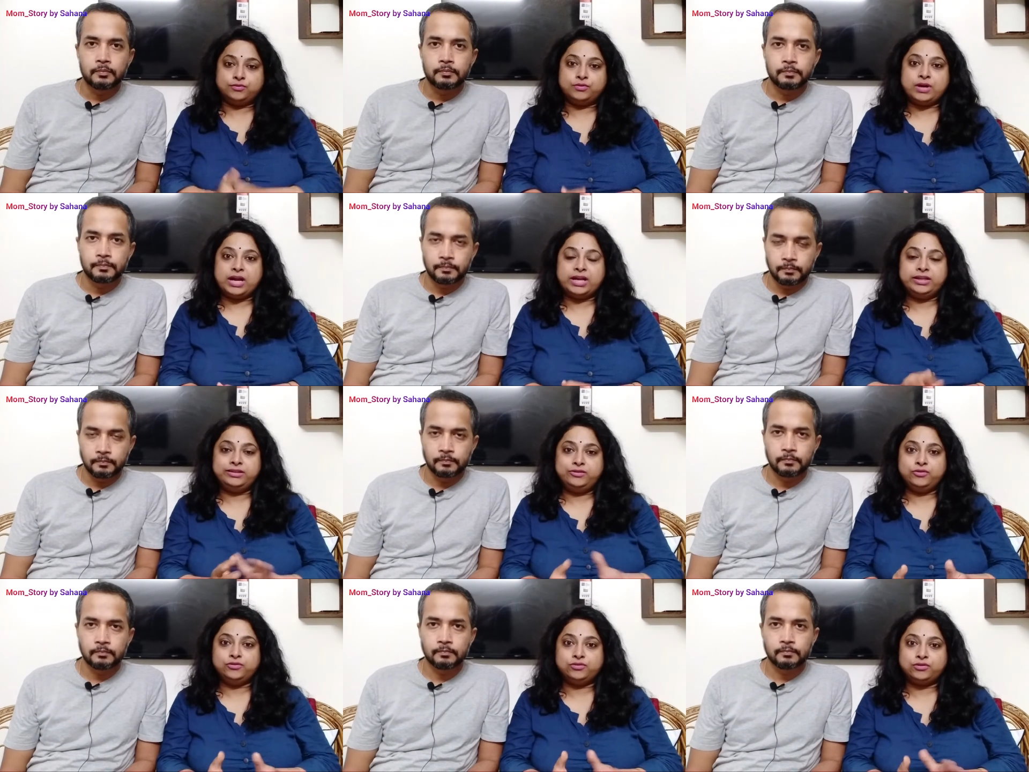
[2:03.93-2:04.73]
Speaker 1: So, guys,
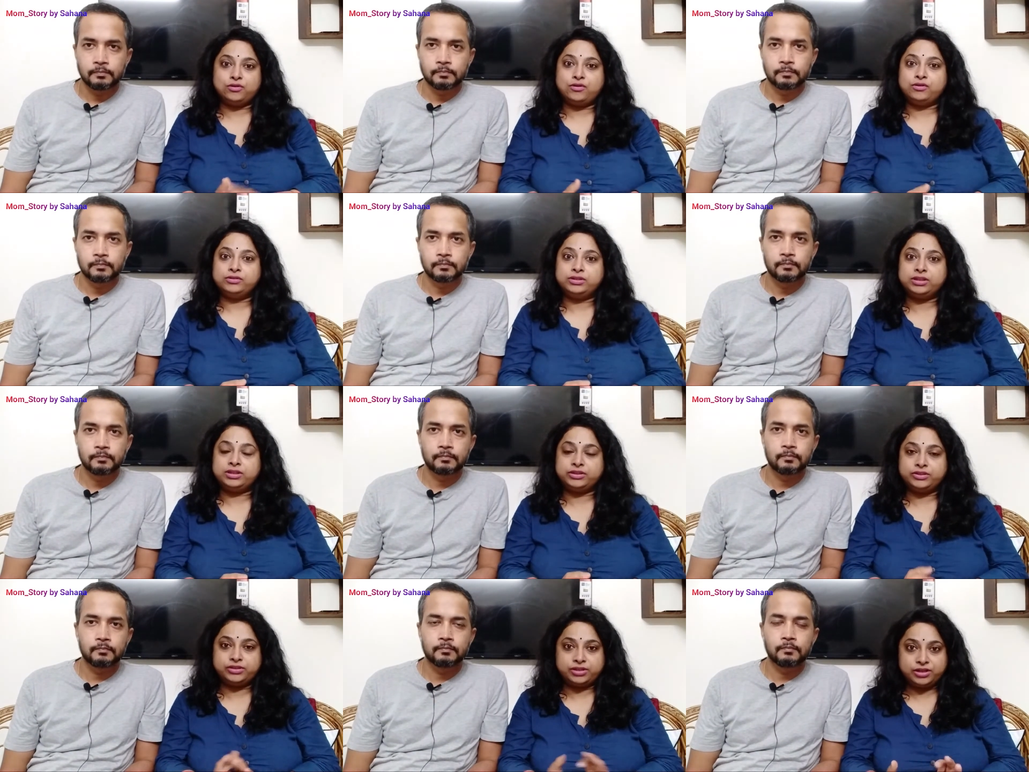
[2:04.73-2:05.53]
you saw the
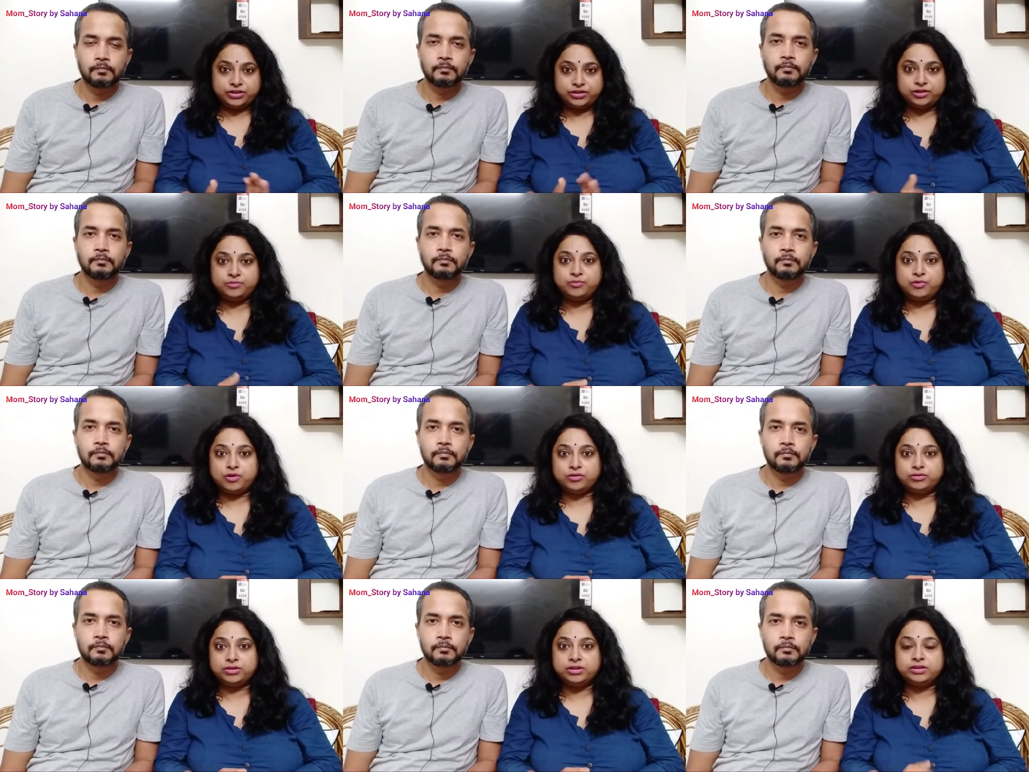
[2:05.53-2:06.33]
registration
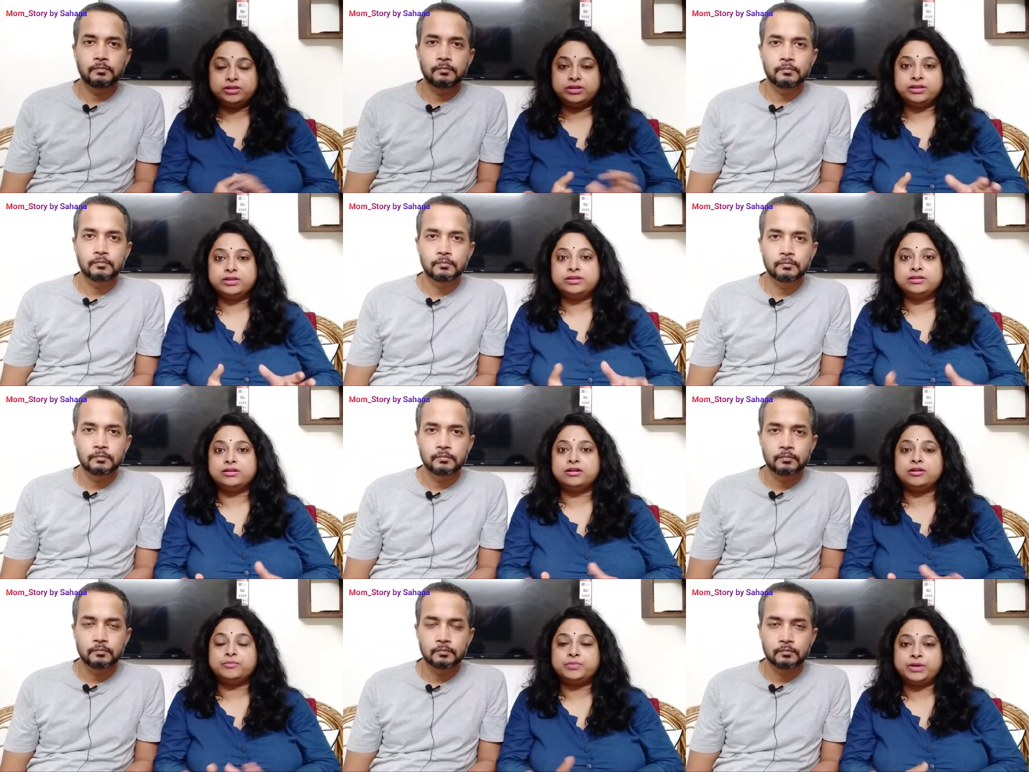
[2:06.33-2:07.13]
process is
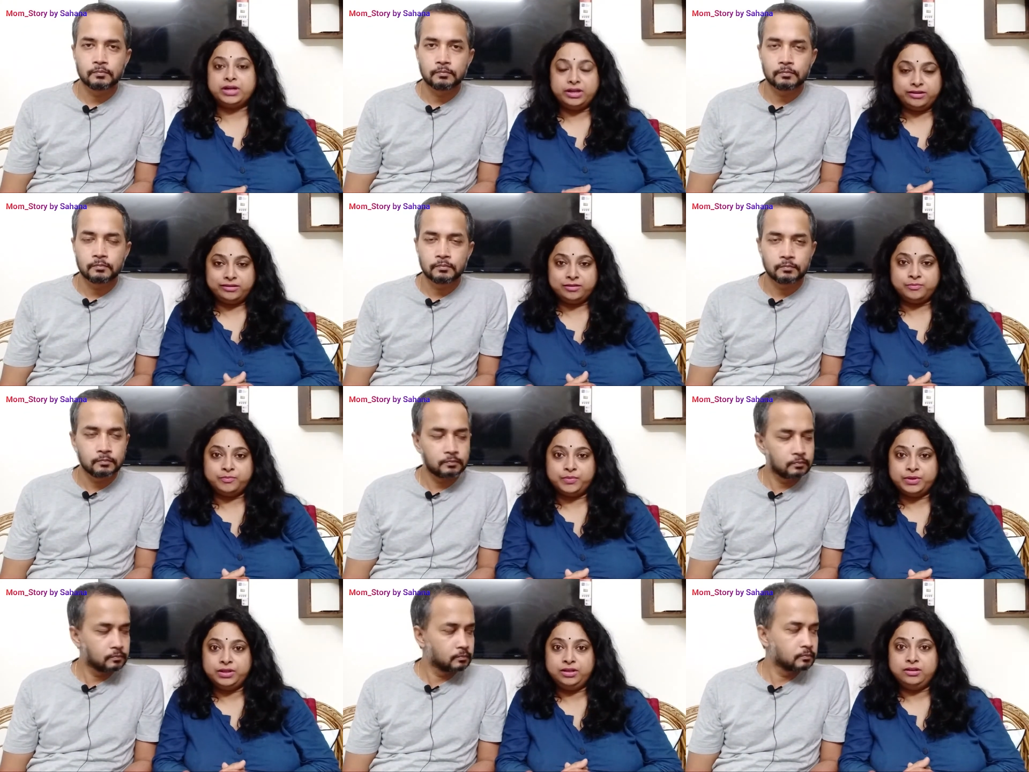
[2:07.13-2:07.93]
uh, pretty
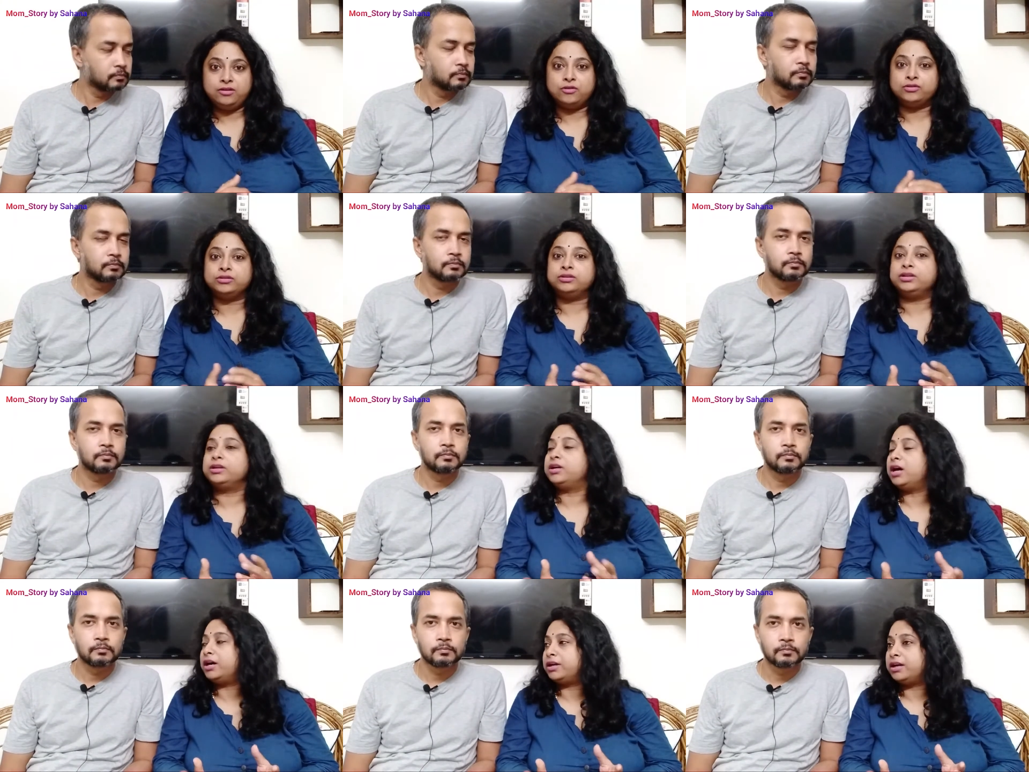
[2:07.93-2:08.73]
simple on the
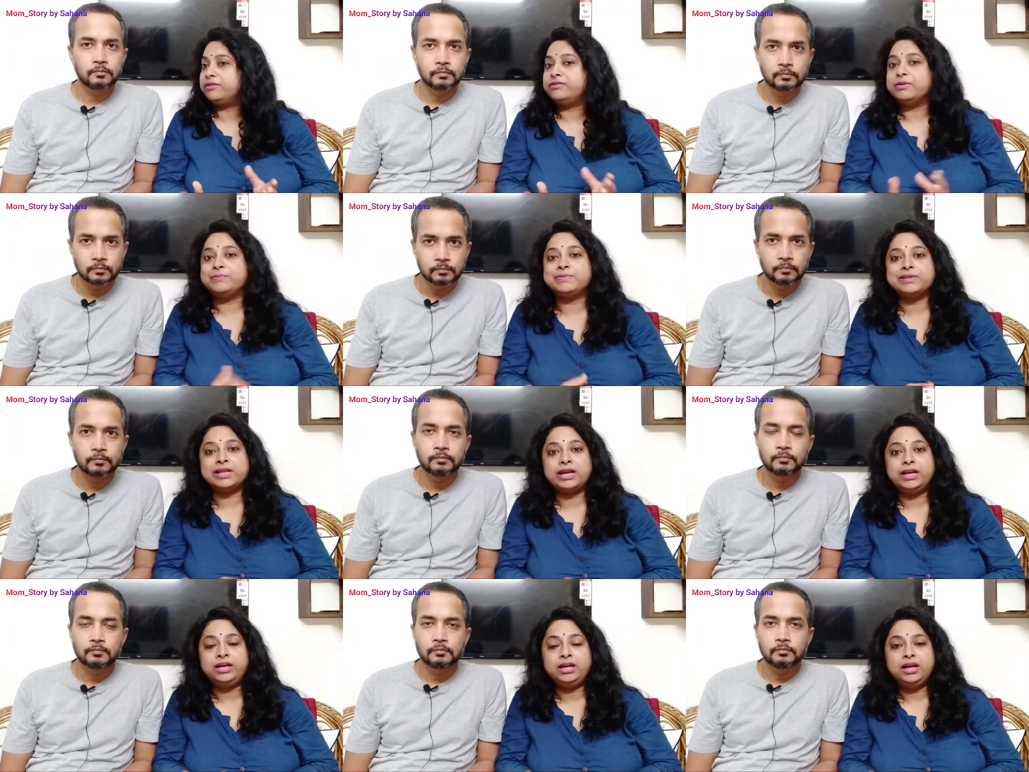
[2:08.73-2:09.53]
CARA
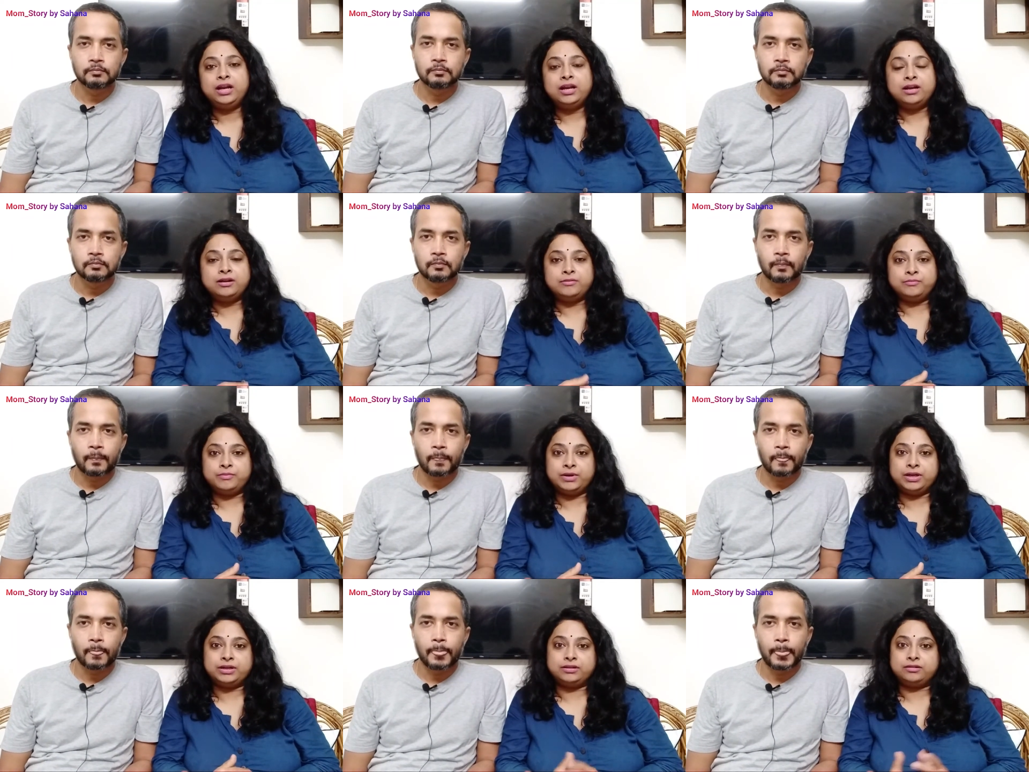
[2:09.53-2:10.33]
website,
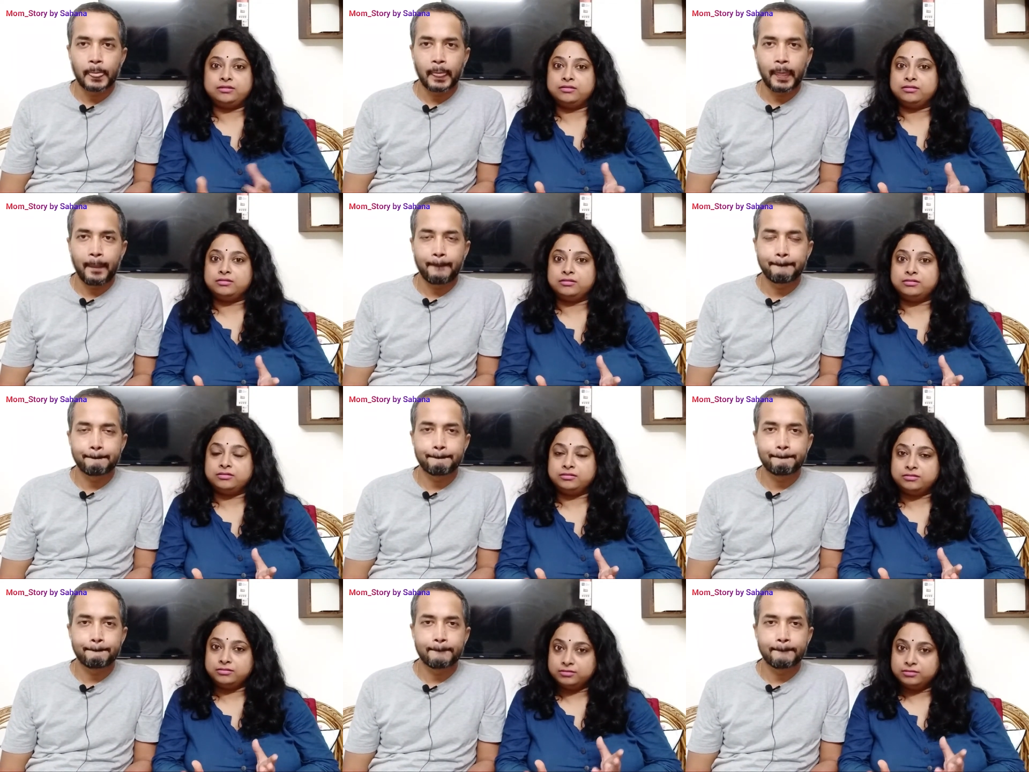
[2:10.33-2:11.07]
but uh,